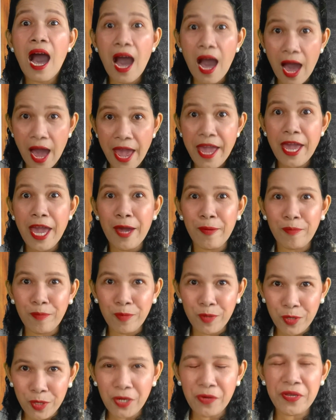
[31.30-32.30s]
I
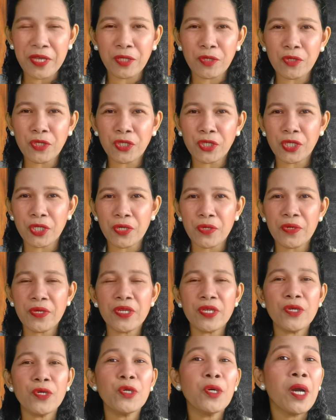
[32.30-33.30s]
am going to show
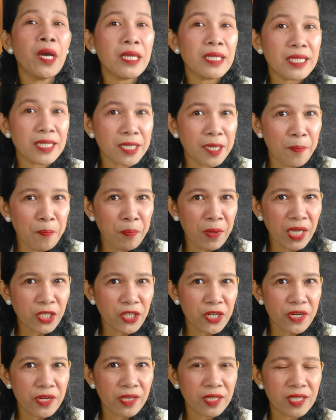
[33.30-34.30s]
you some
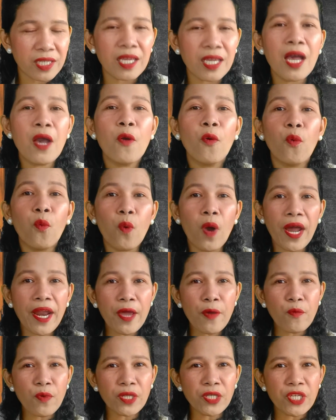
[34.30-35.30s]
pictures. What
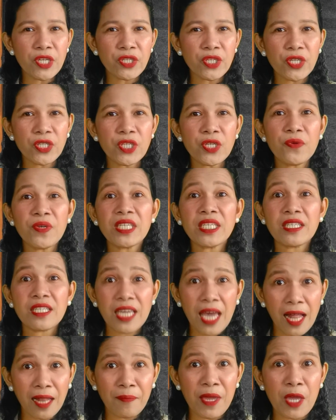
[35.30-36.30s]
I want you to do is
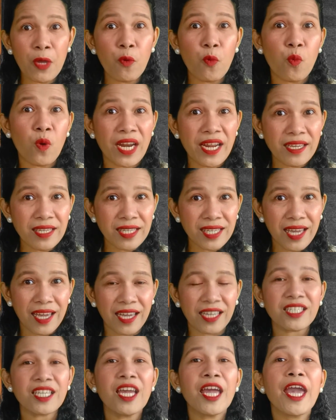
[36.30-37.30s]
tell me what is
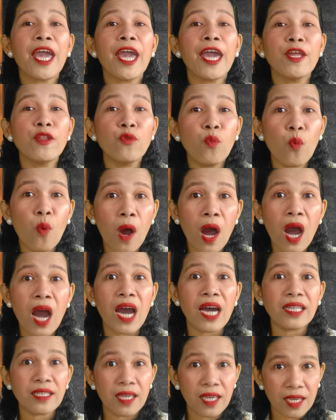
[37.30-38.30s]
it and
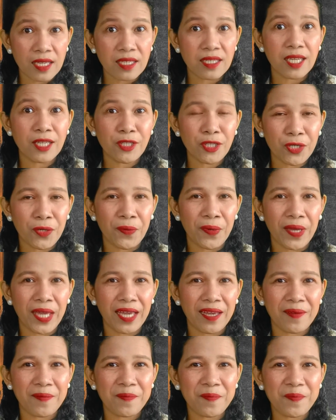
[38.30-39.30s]
what is it doing.
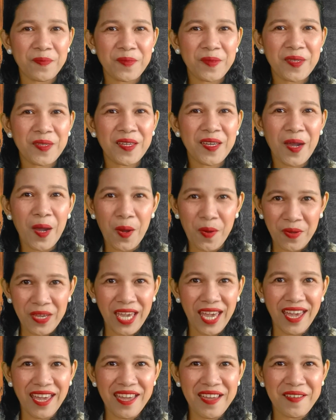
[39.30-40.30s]

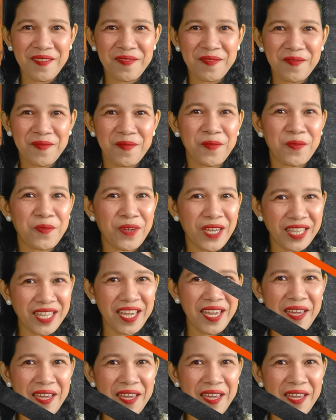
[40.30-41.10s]
Okay? Ready?